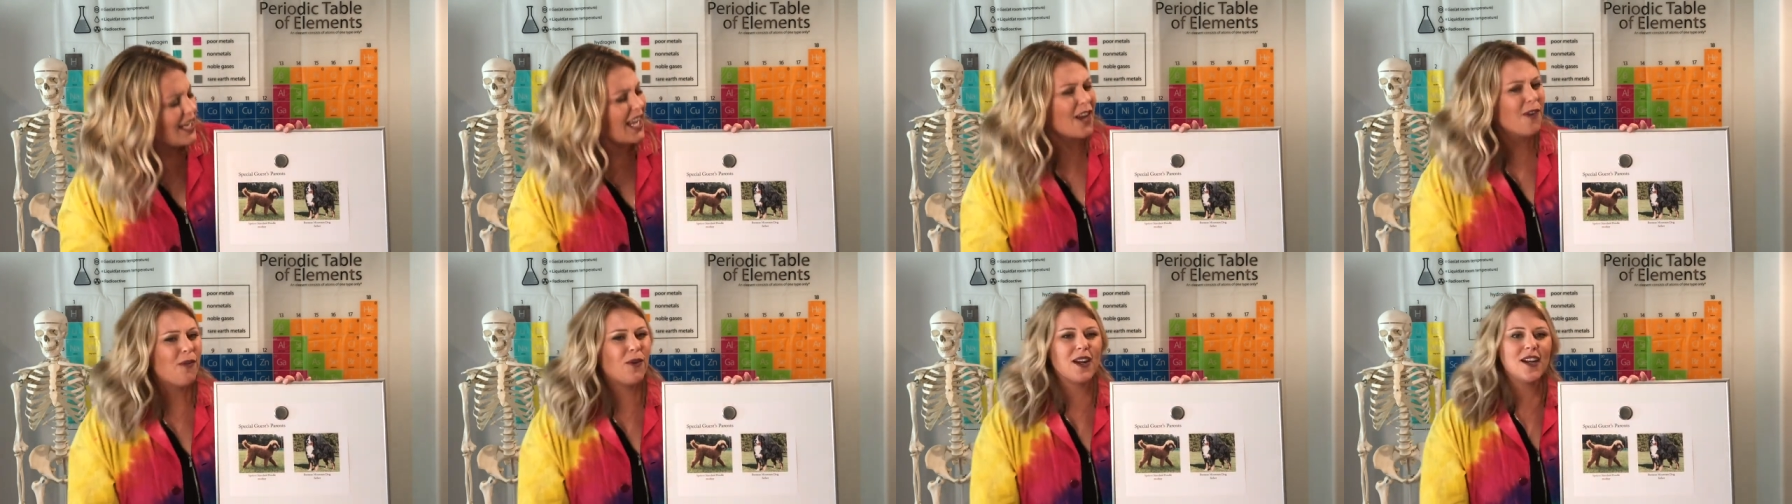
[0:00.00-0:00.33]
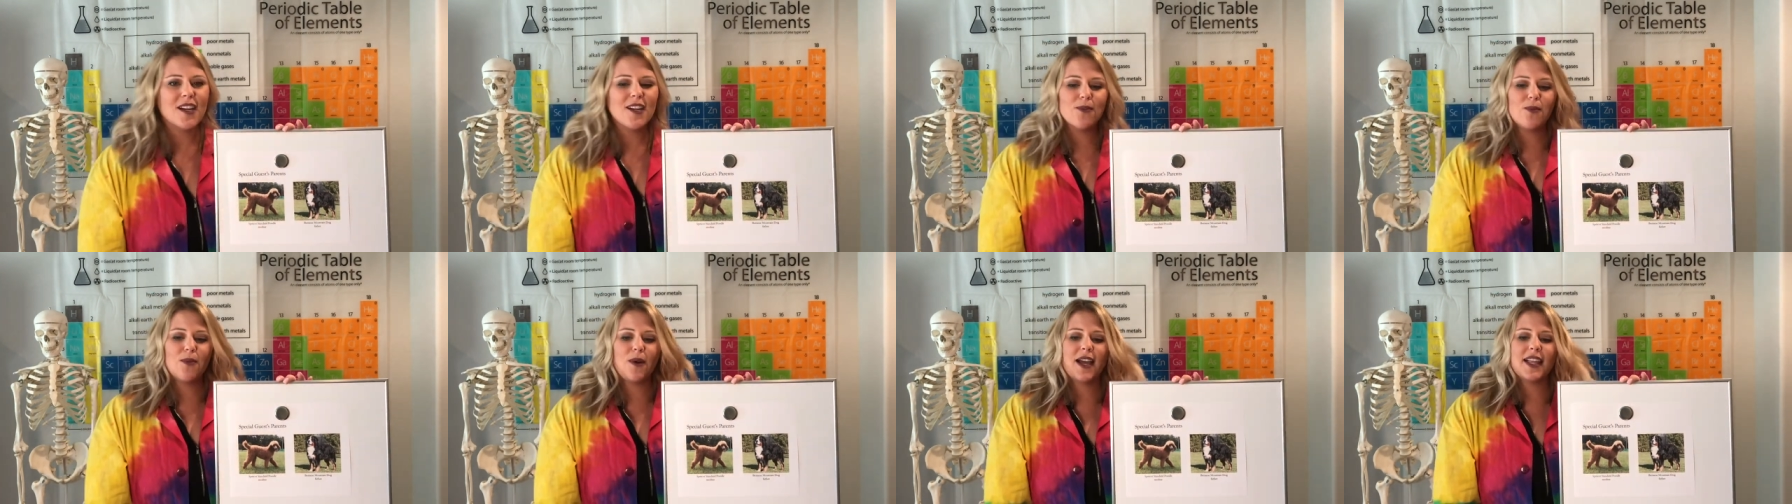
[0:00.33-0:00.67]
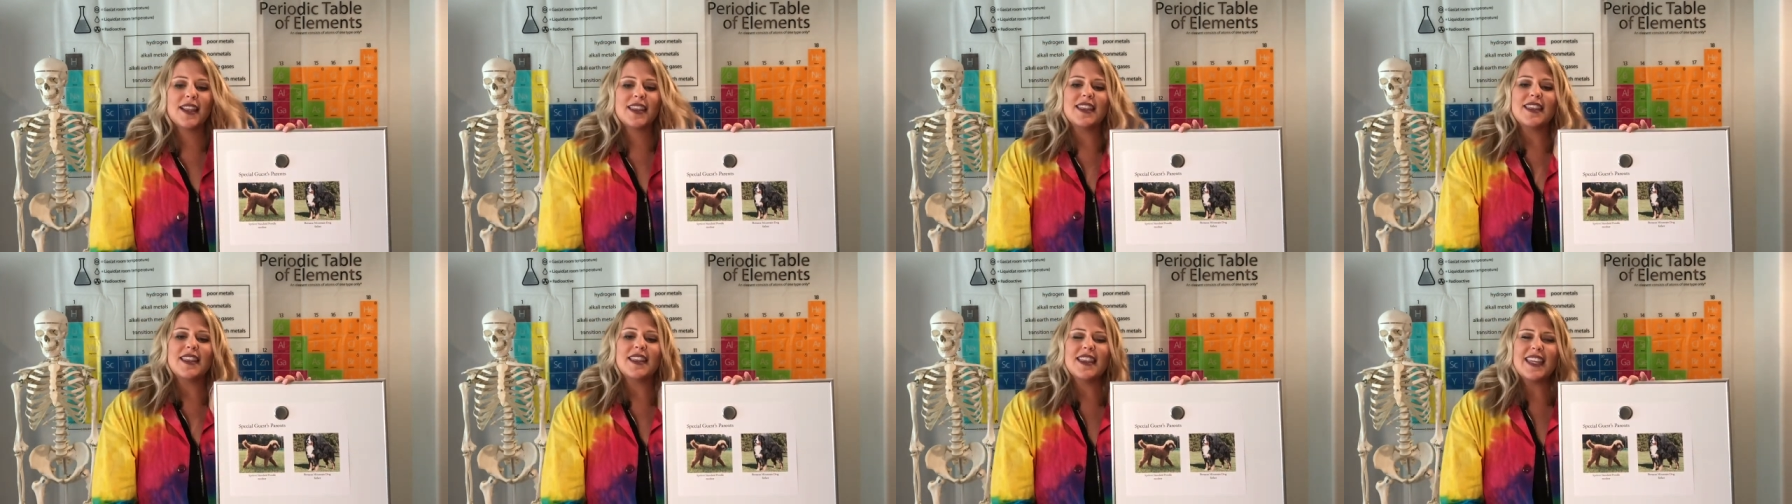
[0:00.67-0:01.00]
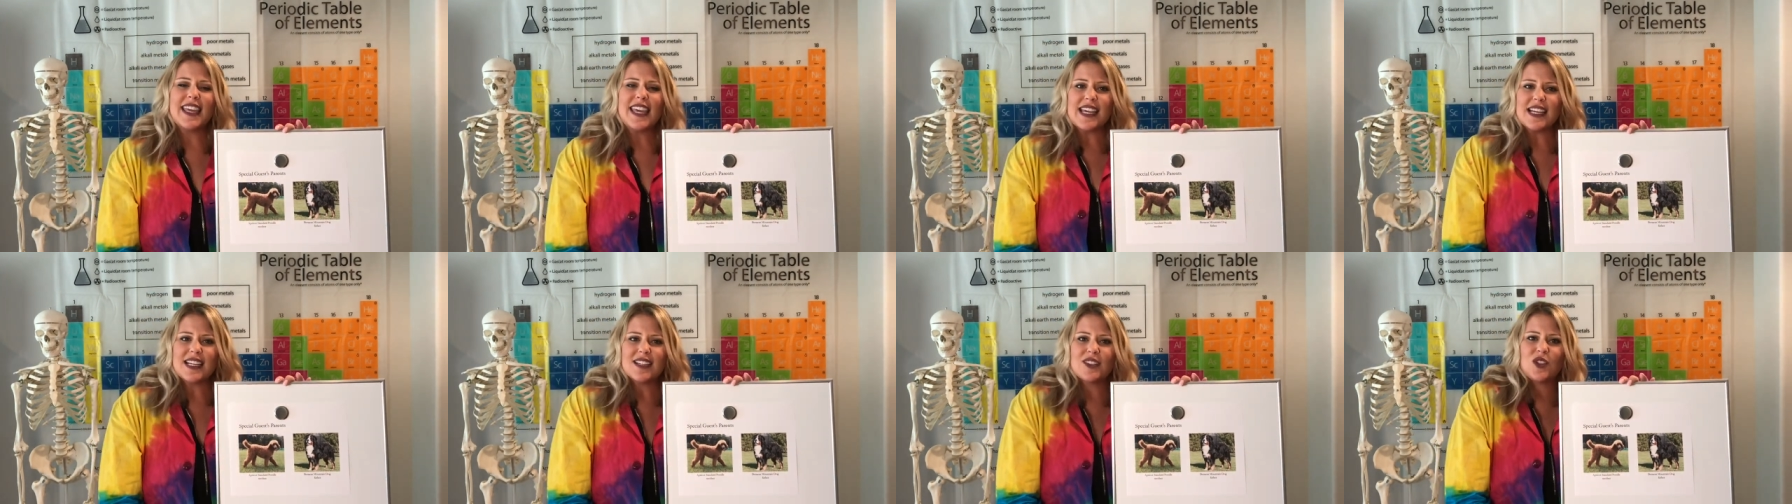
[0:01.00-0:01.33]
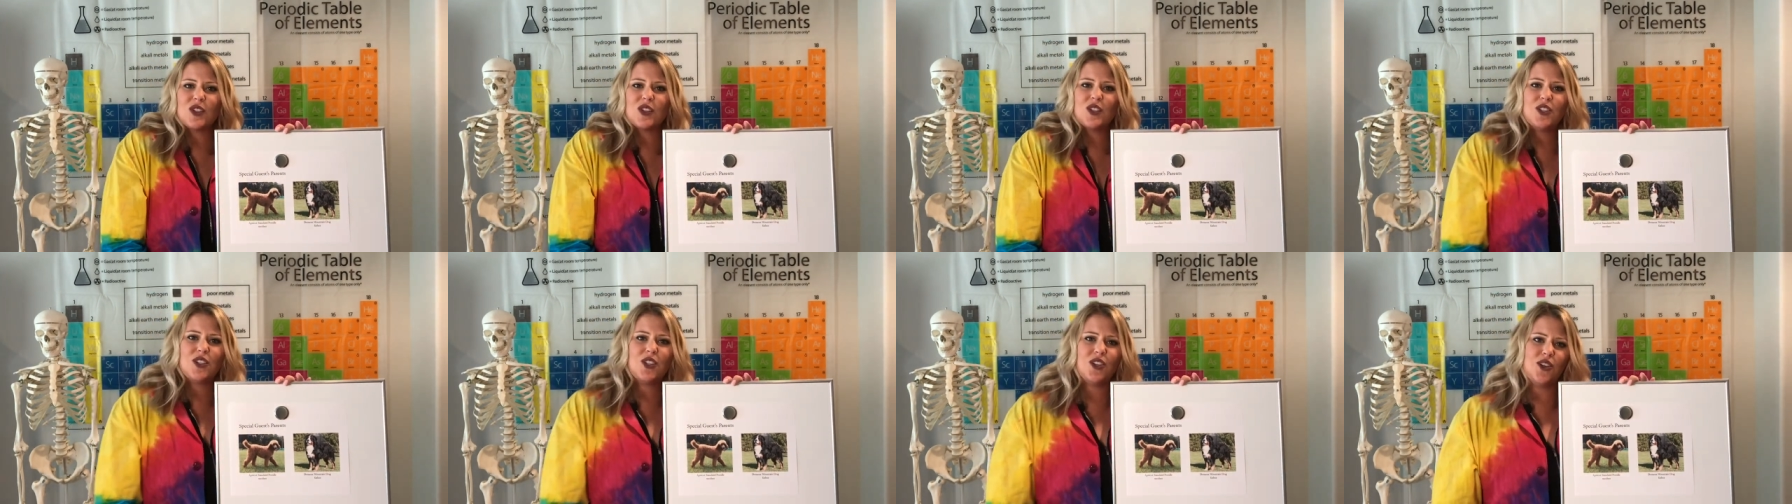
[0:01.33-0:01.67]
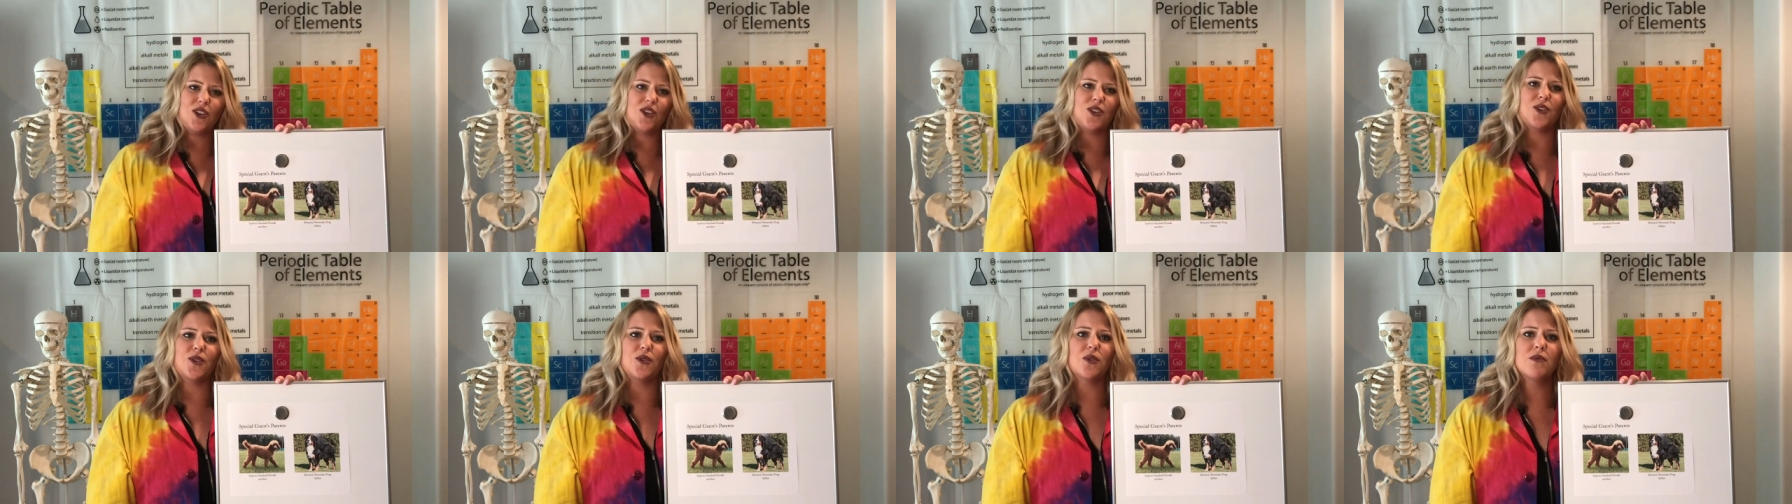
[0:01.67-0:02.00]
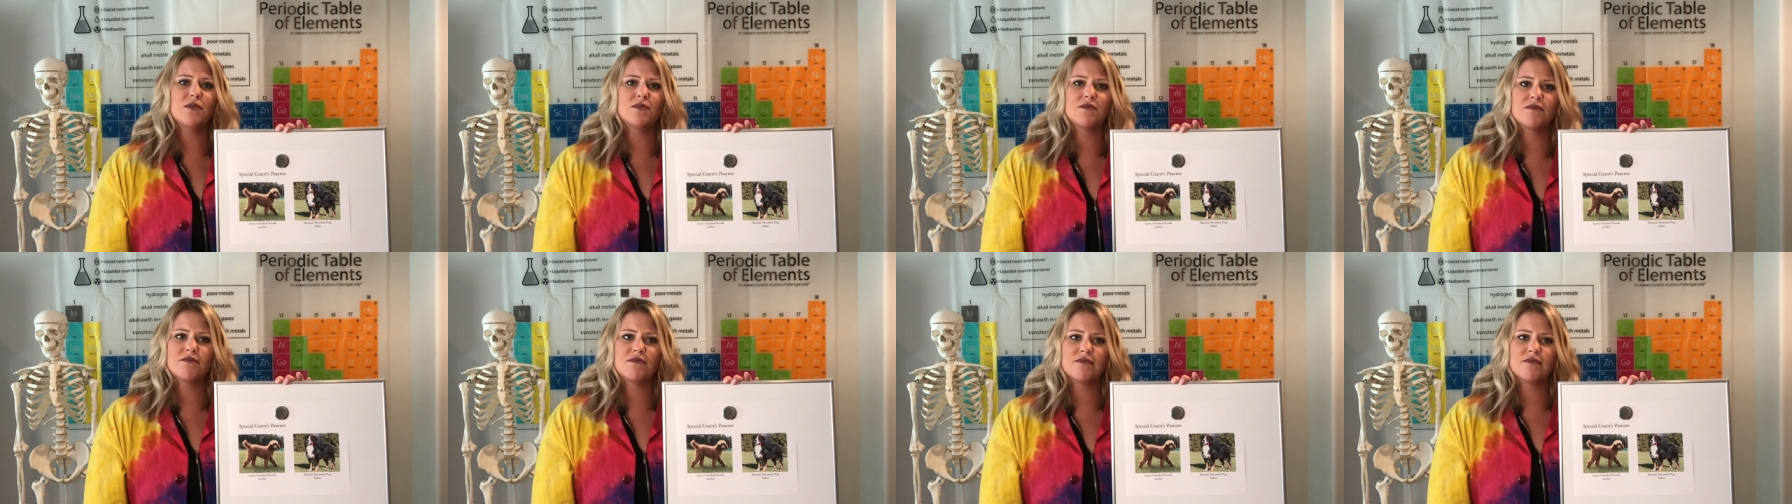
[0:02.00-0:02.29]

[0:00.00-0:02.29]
Now I wonder what these two,